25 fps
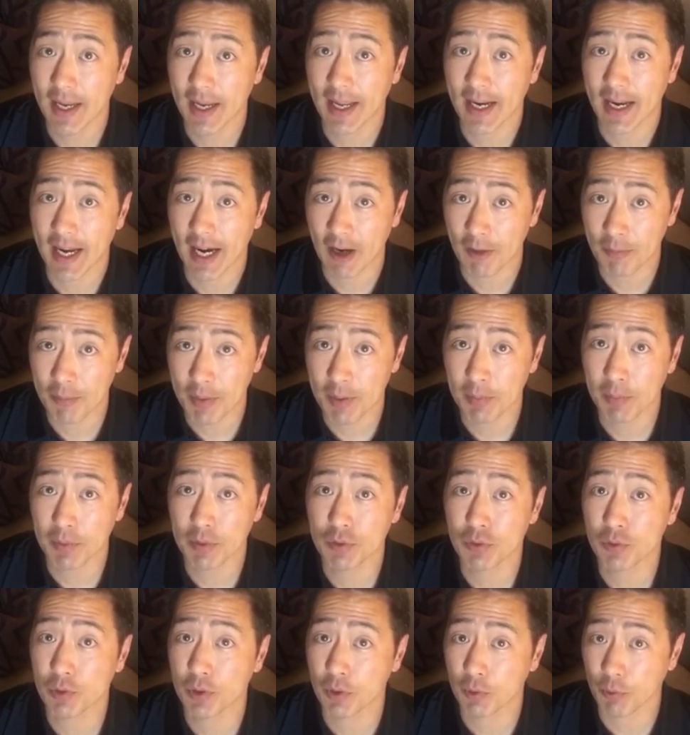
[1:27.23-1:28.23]
and how people
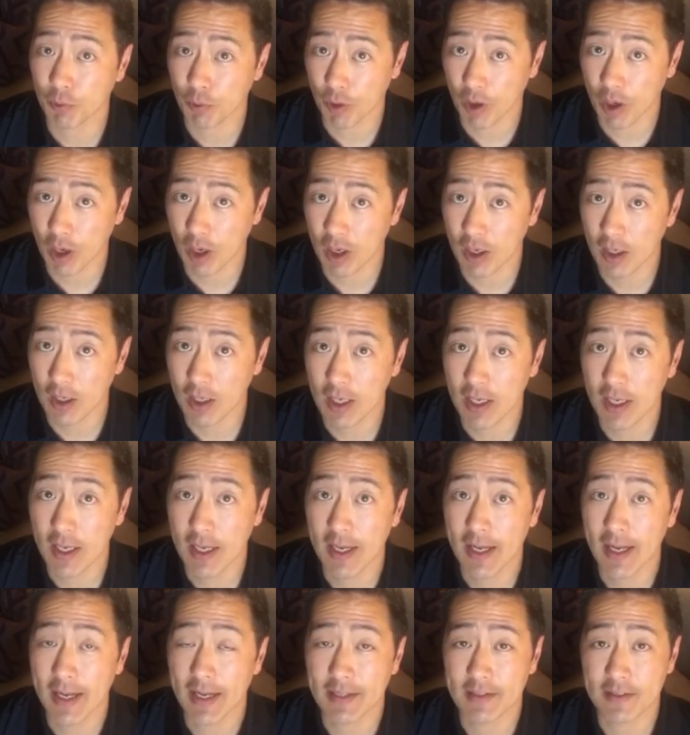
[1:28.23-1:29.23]
do it wrong
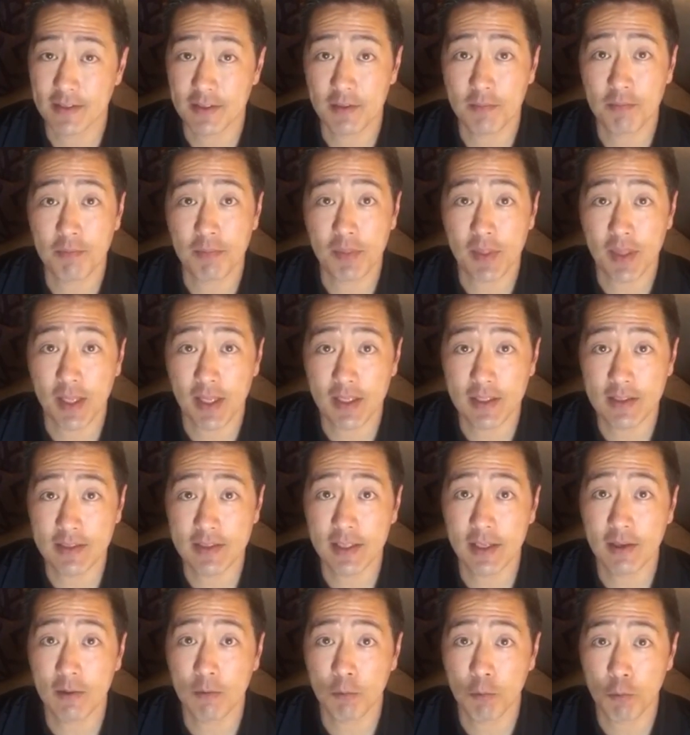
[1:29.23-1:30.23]
and some things
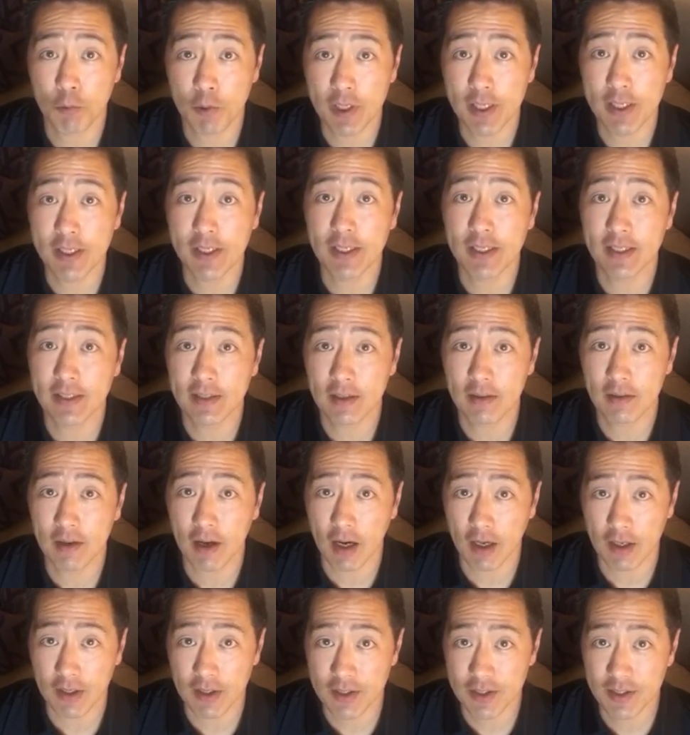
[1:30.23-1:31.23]
that we can
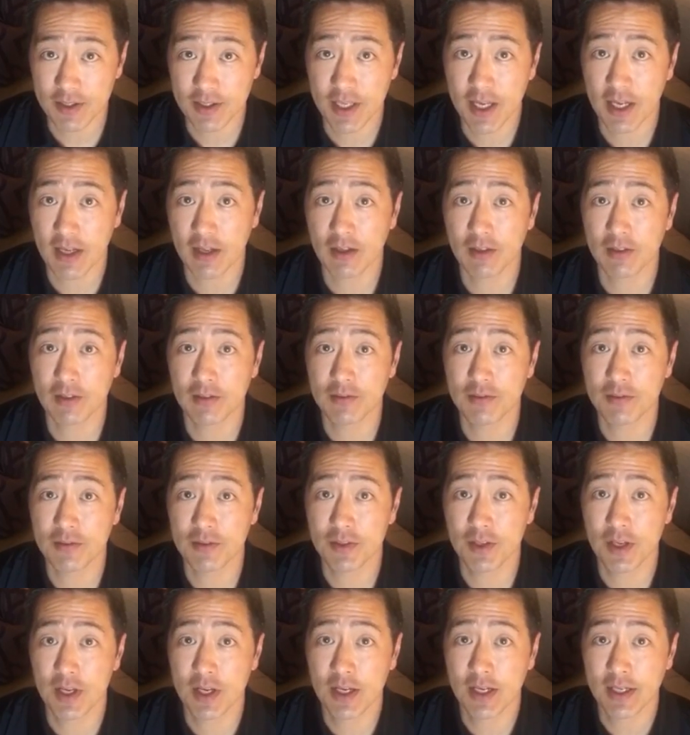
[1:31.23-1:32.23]

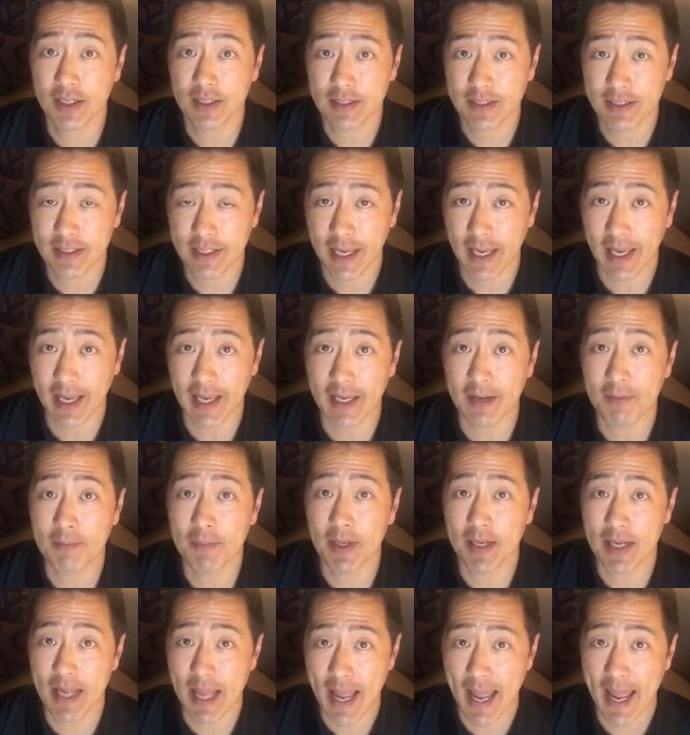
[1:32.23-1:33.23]
ourselves game
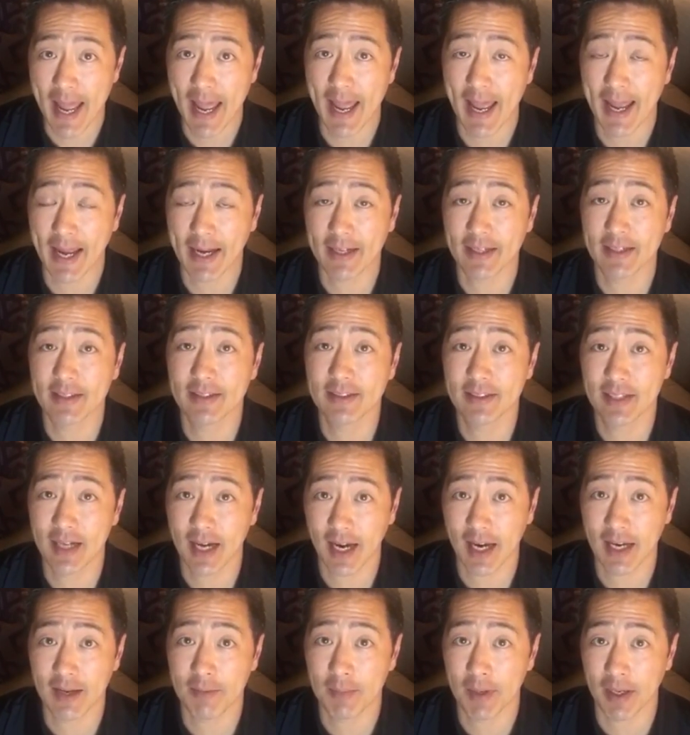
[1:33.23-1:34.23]
and hack
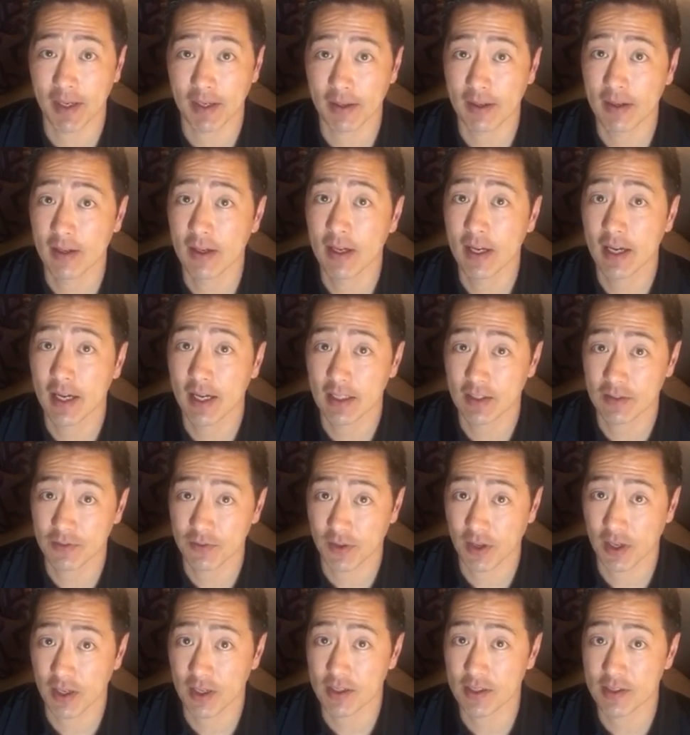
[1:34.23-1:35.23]
timing as
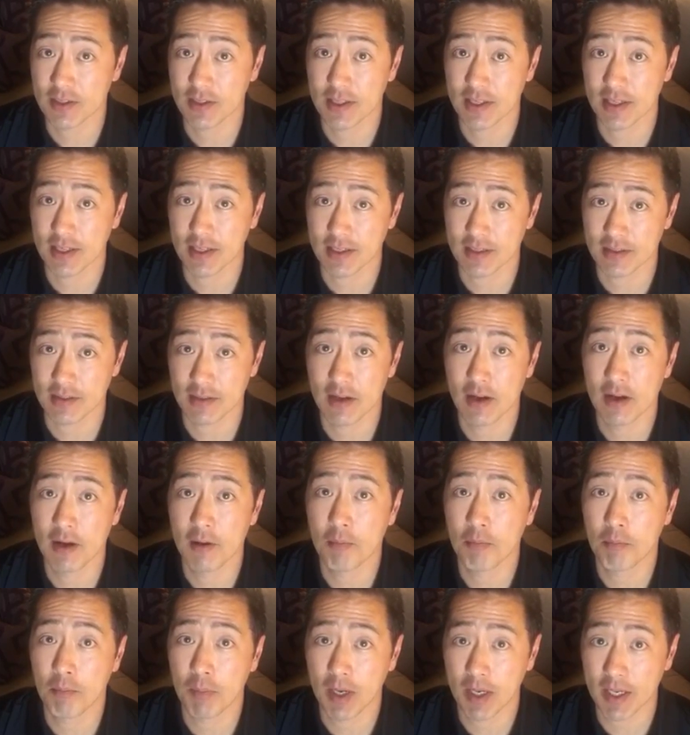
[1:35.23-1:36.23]
far as these
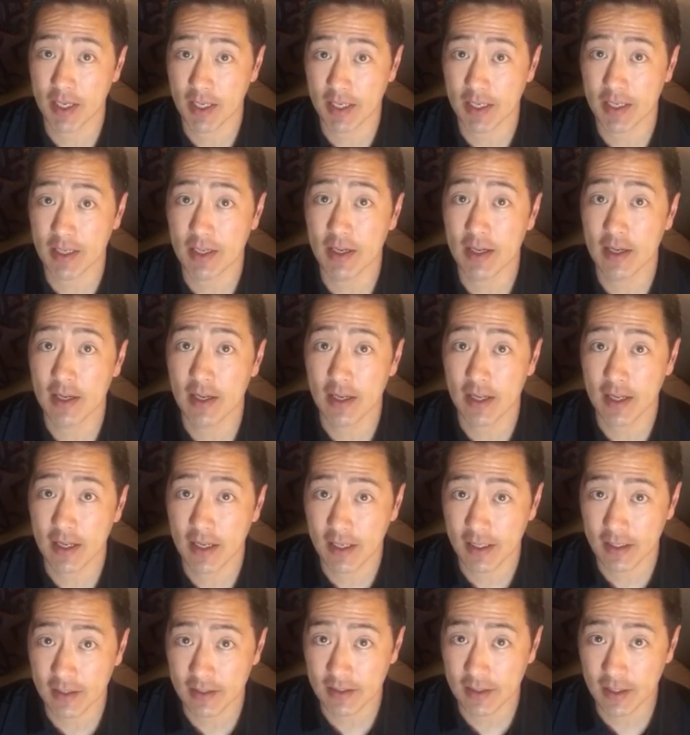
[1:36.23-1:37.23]
money
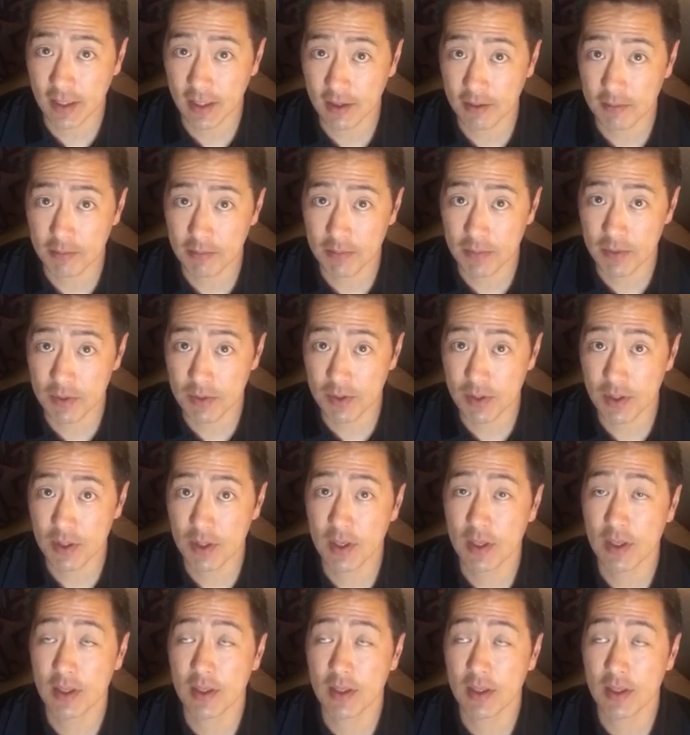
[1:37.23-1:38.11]
incomes,